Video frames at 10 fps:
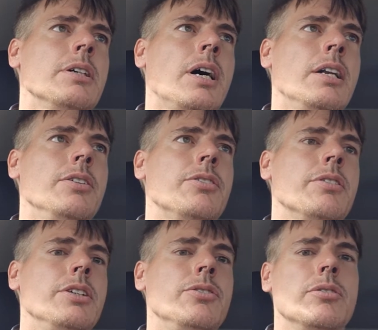highly
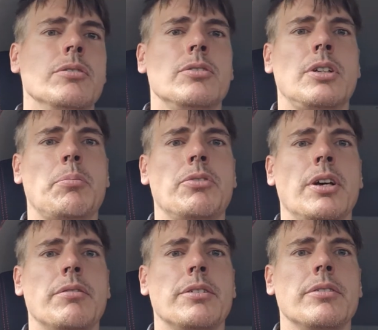strained tune, step
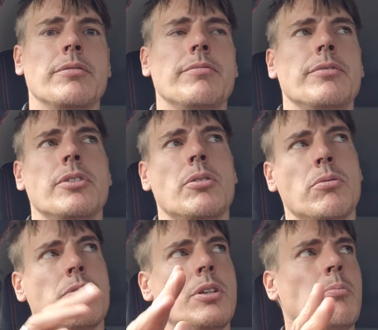7. So
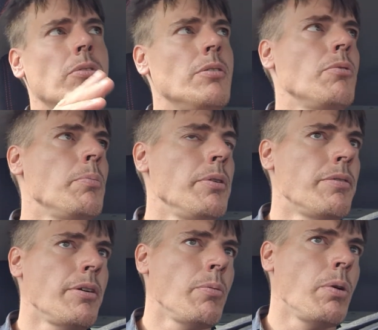step 1 would be
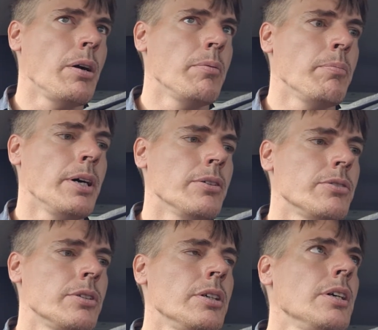very
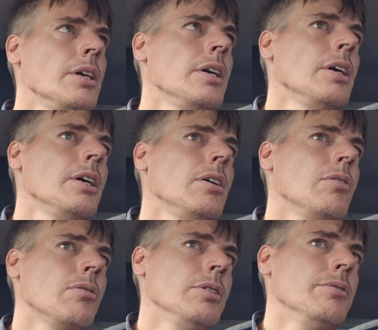mild
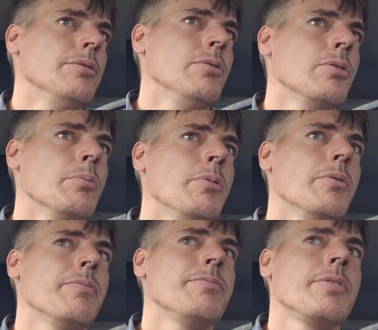or even
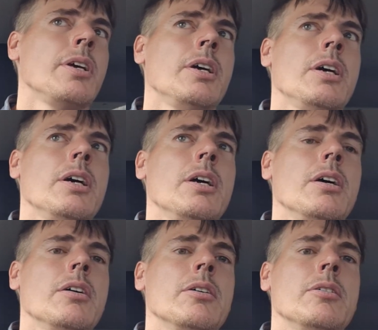normal.
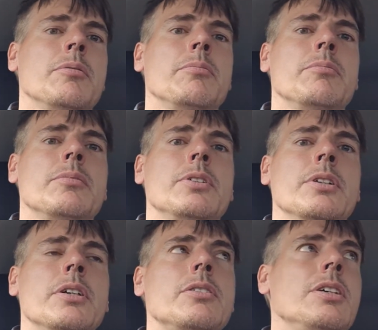The
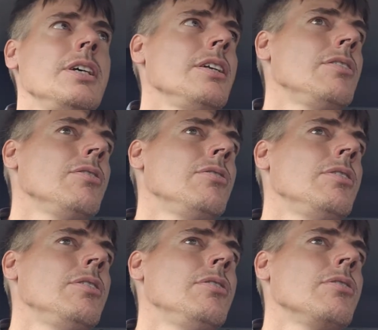other thing to
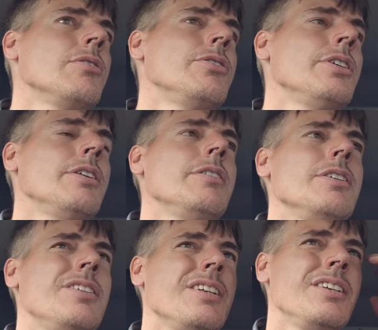consider
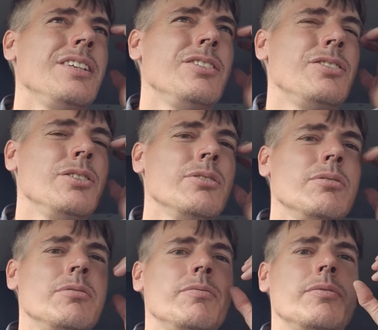is that an
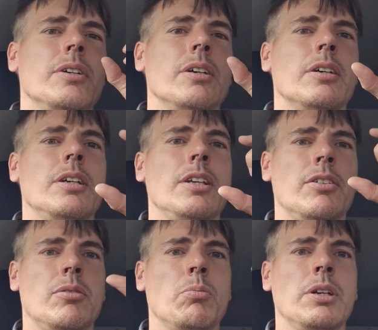ECU
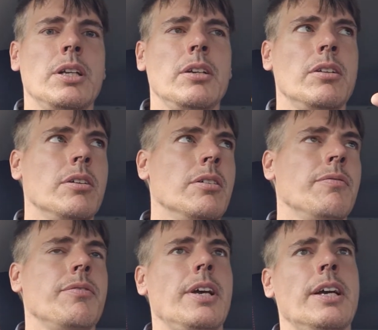is within the
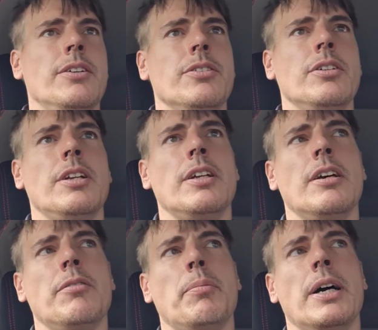engine, and
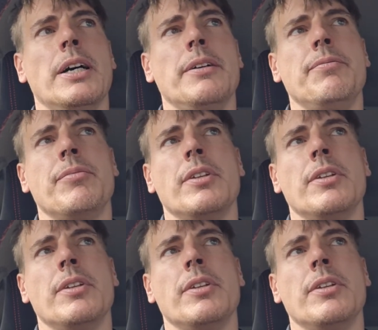thereby